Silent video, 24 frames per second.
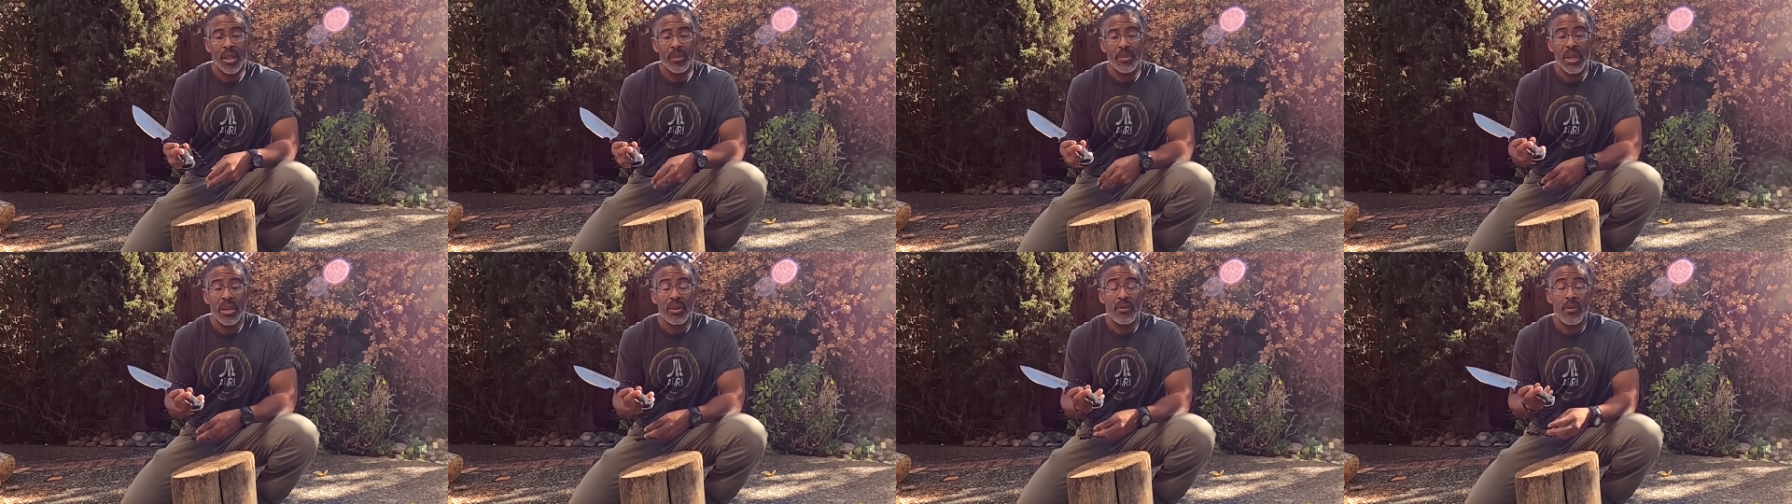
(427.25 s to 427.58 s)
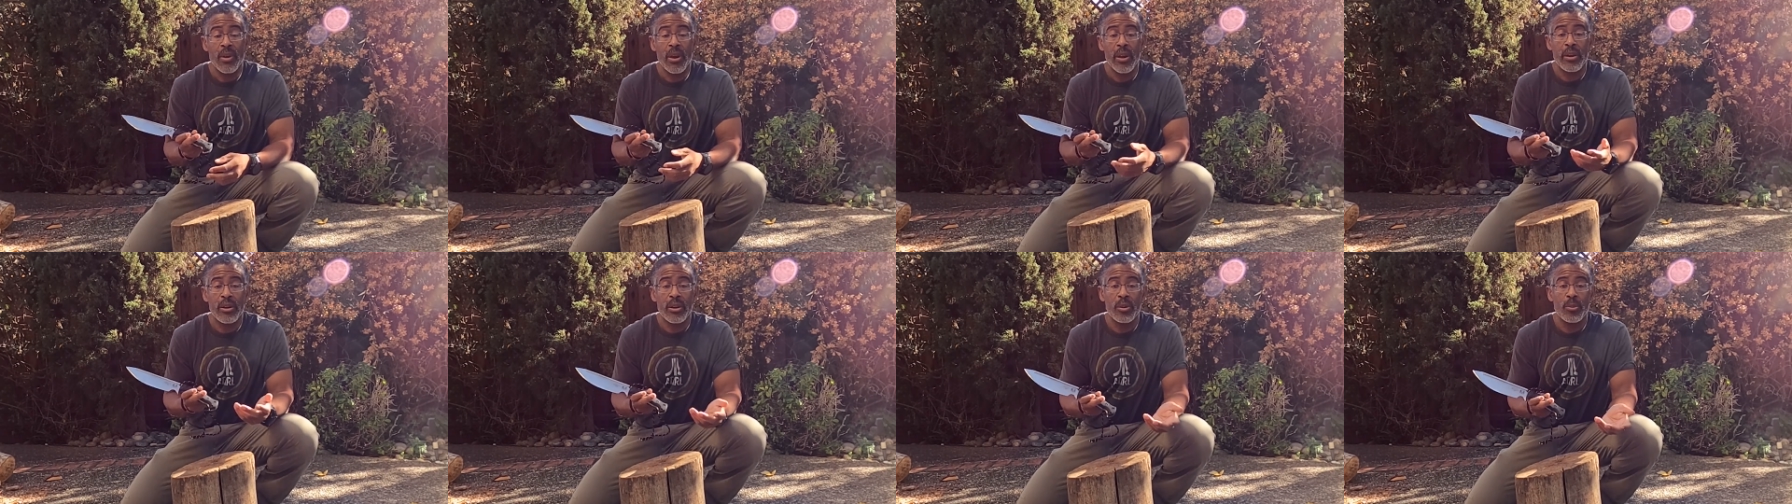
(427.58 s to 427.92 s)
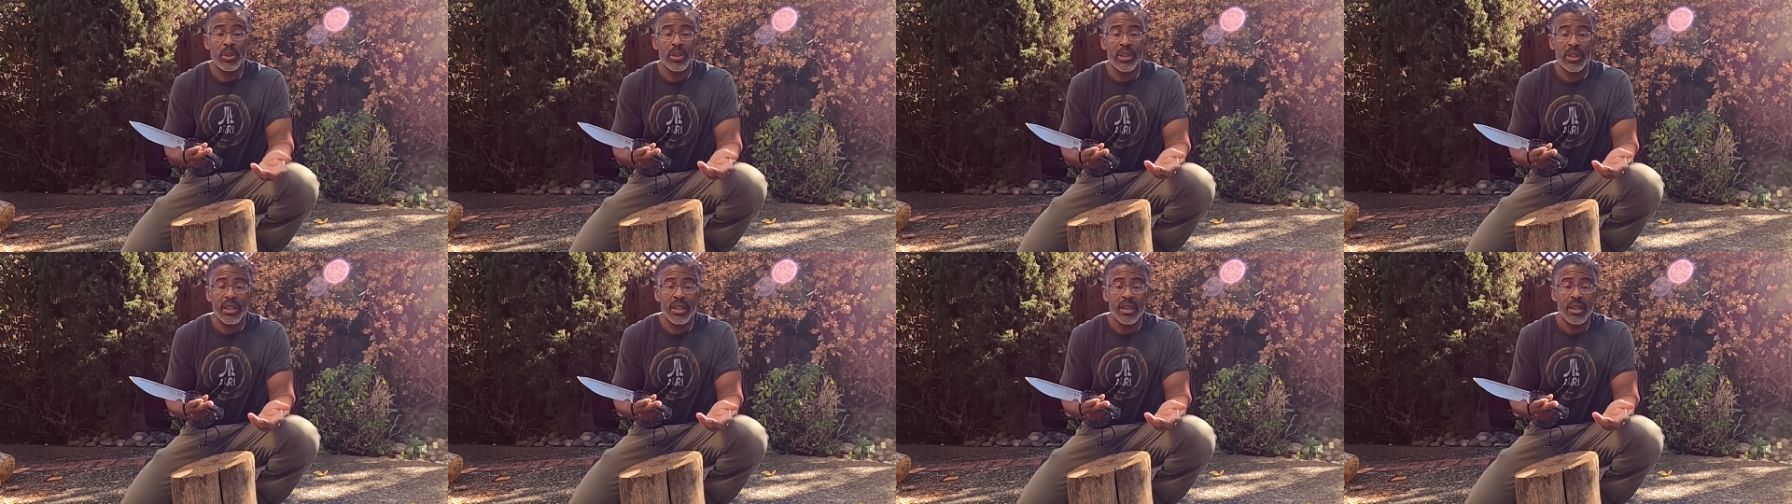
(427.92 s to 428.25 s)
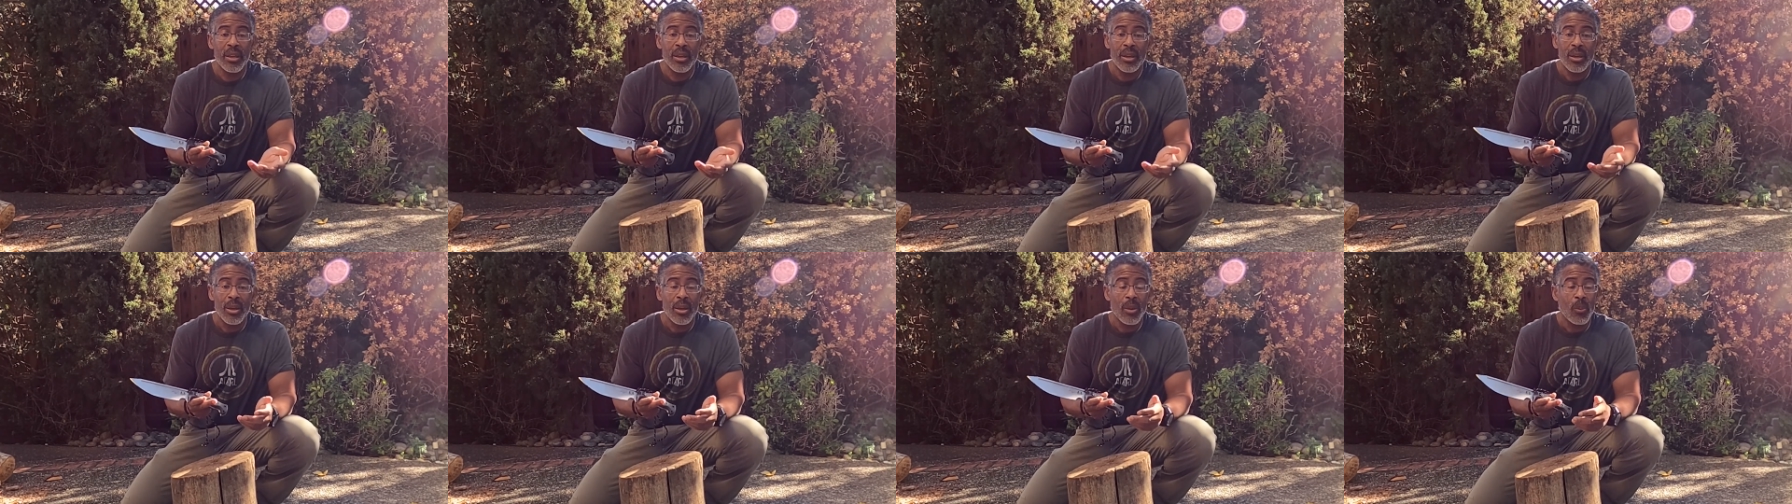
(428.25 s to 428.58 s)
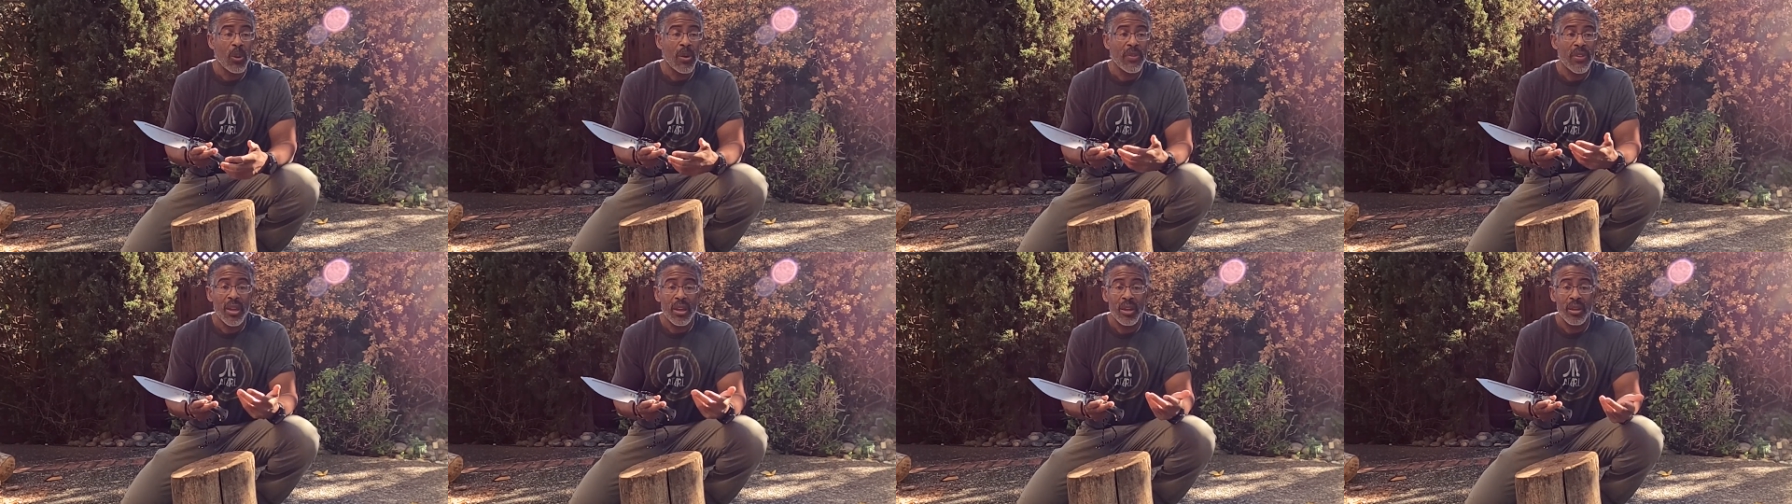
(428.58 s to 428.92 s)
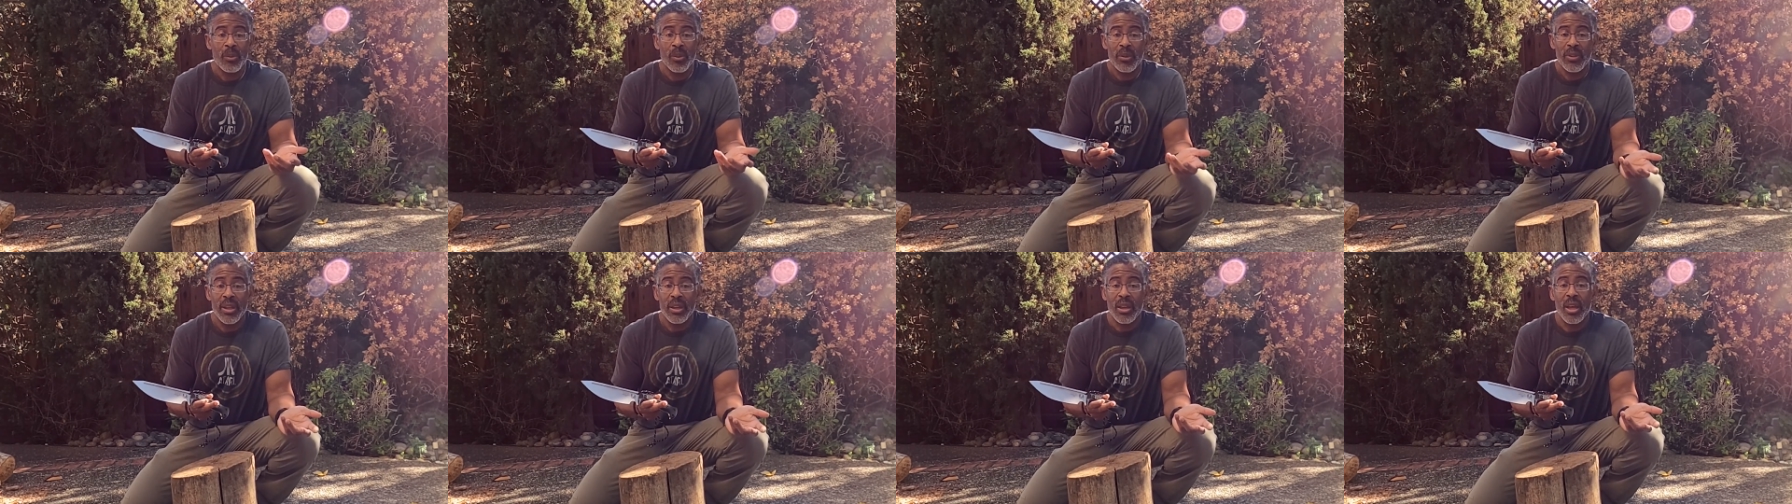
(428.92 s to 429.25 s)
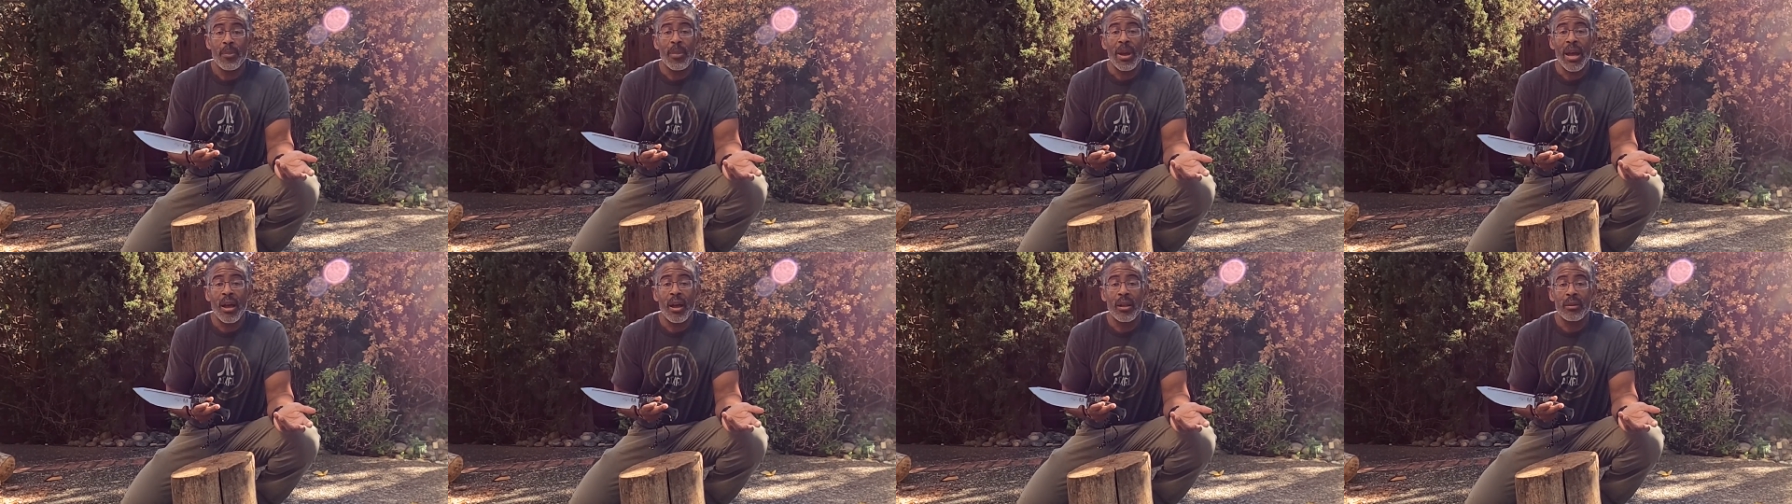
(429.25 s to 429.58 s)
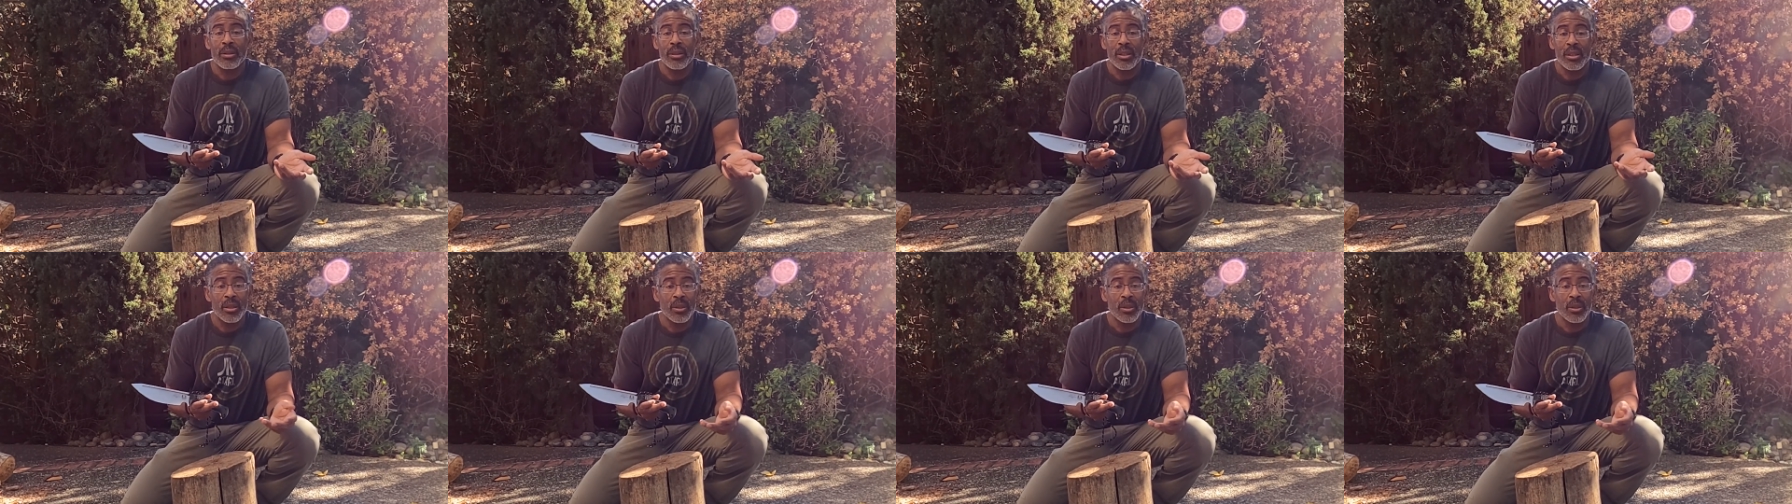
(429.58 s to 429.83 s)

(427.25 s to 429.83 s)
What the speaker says: Invariably, when they come out,